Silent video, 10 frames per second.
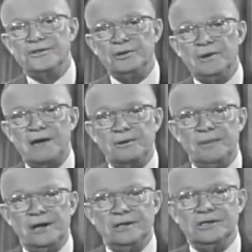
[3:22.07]
Throughout
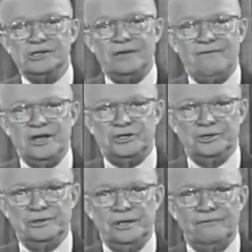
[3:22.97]
America's
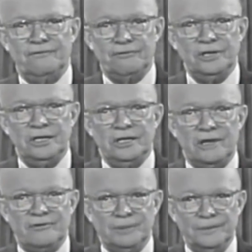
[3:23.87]
adventure in free
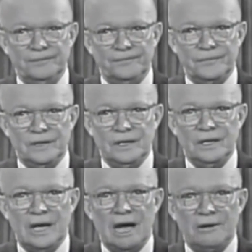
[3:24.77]
government,
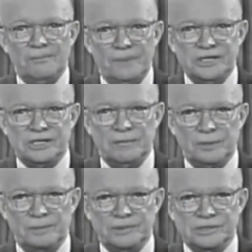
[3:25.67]
our basic
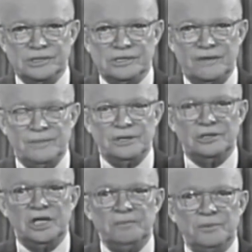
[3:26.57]
purposes have been to
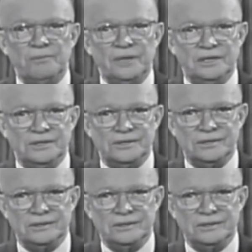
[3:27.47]
keep the peace,